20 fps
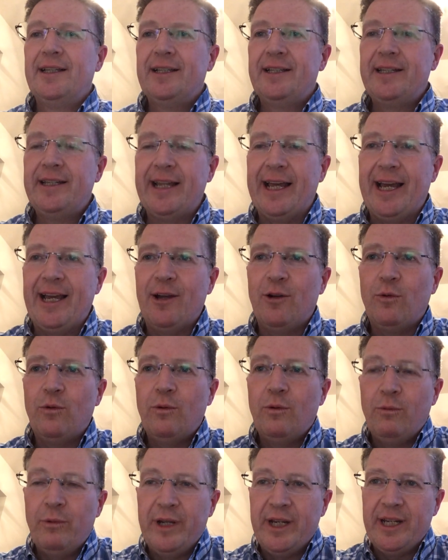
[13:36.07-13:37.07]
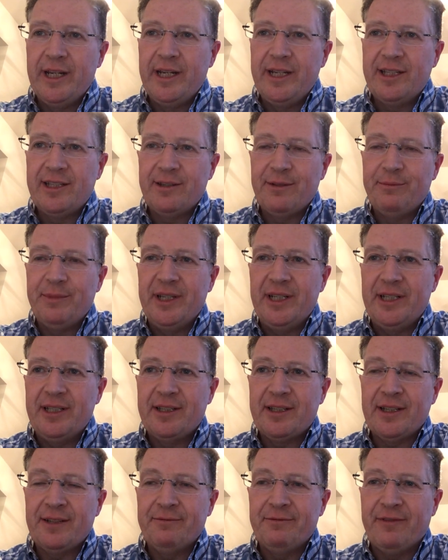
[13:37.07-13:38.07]
Now we need to
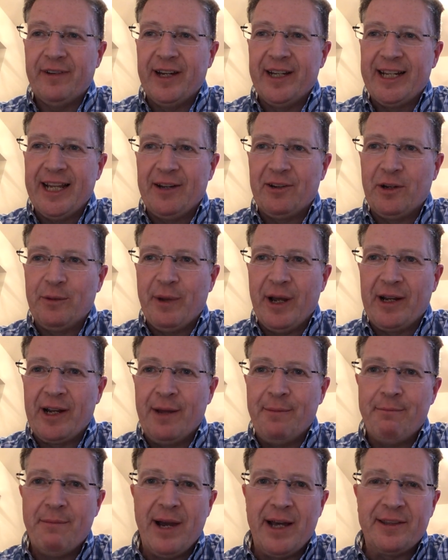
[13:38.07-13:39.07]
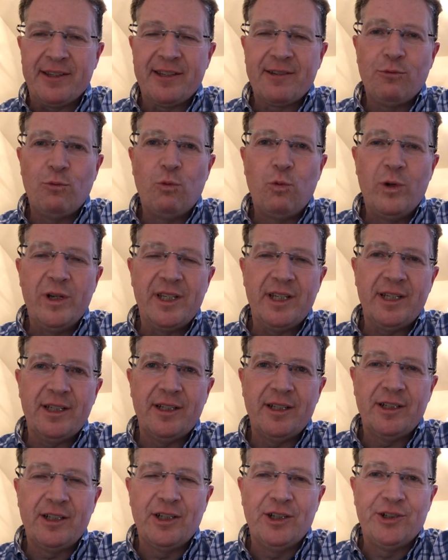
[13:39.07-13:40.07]
meet and find out about a maths wizard,
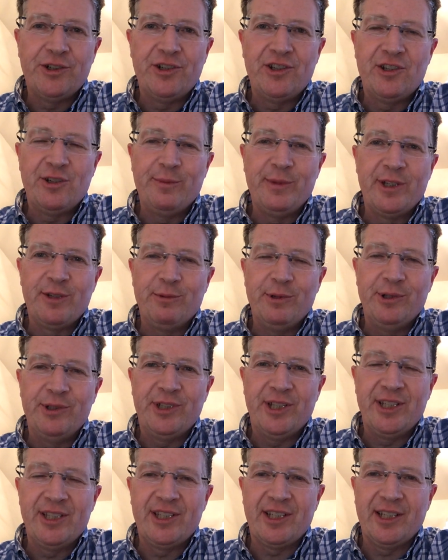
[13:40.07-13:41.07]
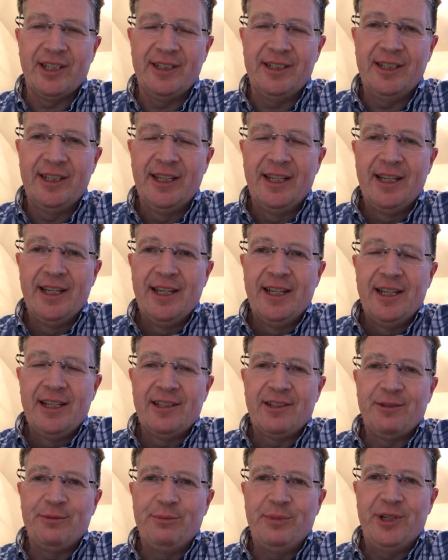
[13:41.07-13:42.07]
according to Miss Wilkinson.
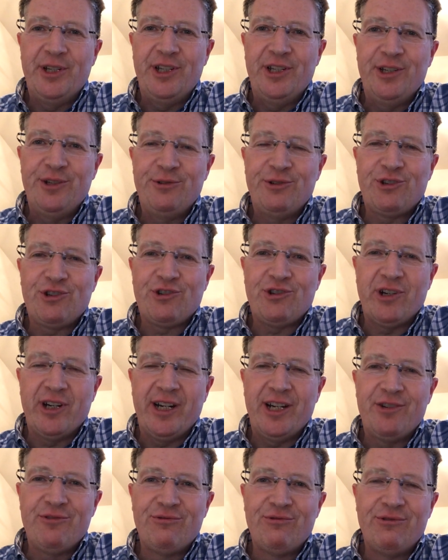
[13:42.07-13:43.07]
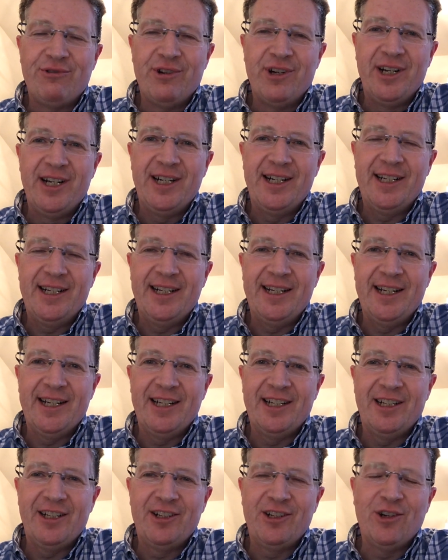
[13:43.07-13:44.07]
Somebody who's tried really
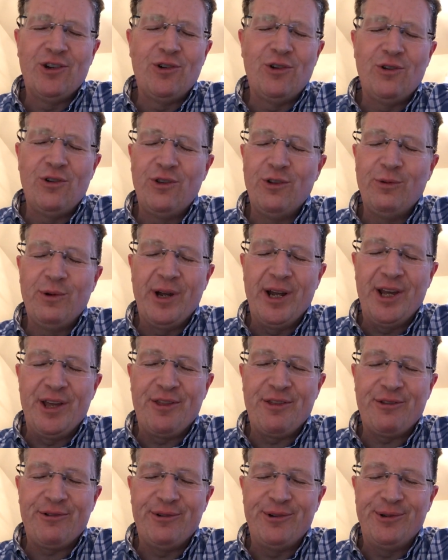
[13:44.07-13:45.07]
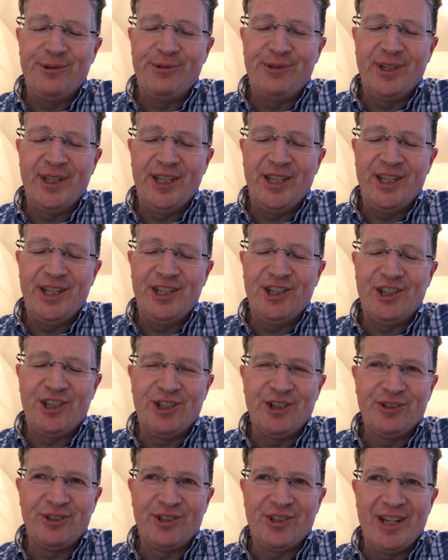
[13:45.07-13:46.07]
hard all the way through the
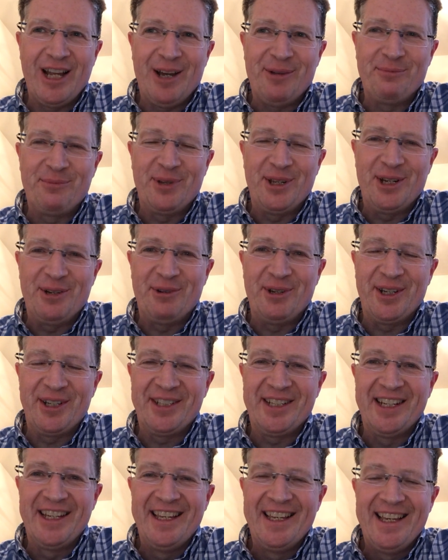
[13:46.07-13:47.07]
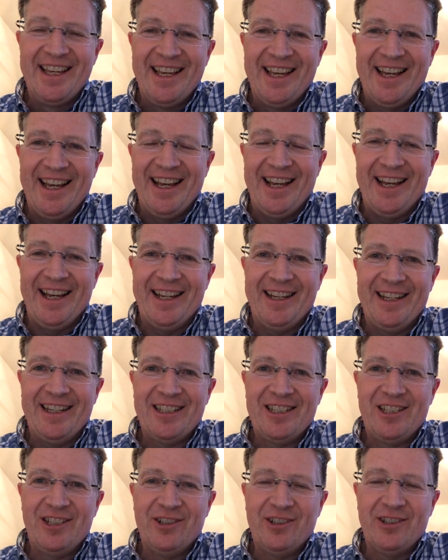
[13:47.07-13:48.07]
shutdown period and
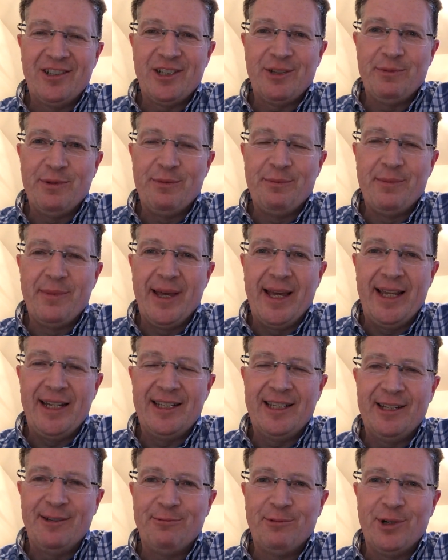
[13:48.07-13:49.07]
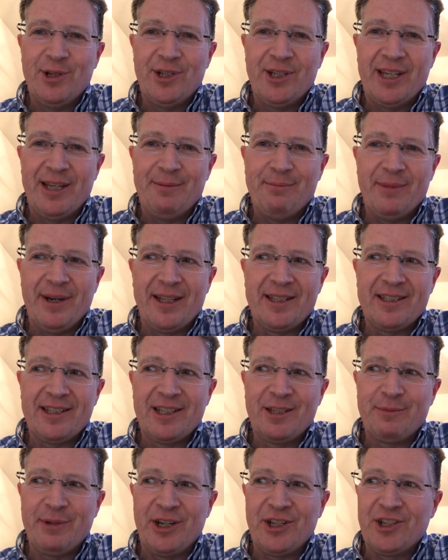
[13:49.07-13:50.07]
has done some amazing work in maths
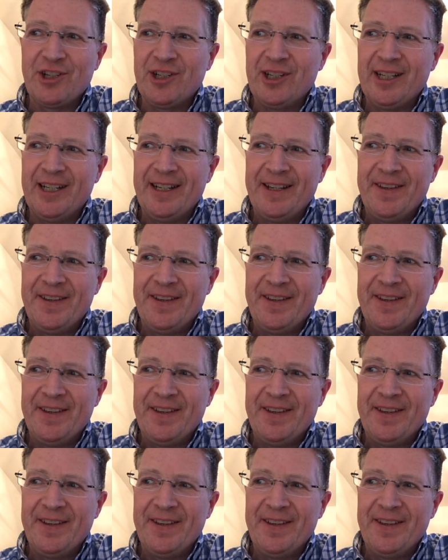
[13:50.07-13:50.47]
especially.